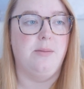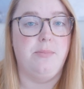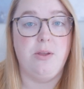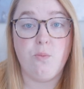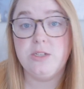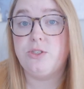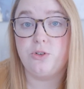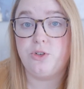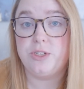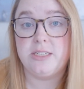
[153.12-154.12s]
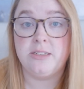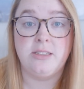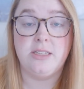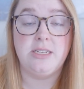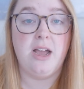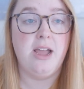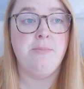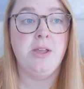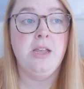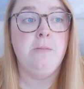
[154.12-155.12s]
It was social distance at the
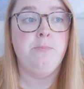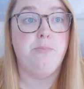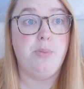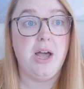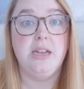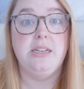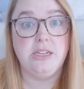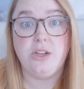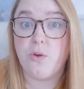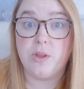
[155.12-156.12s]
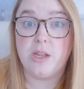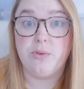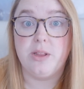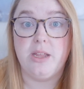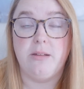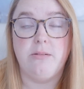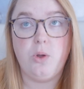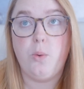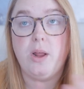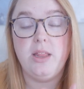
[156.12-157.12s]
time, but it did go really, really
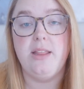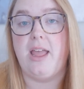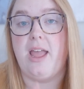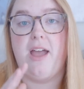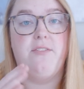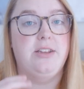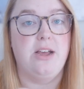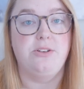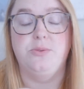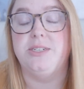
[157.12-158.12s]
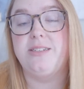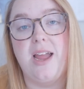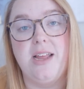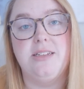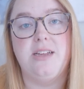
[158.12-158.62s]
quickly. They have it down to a science.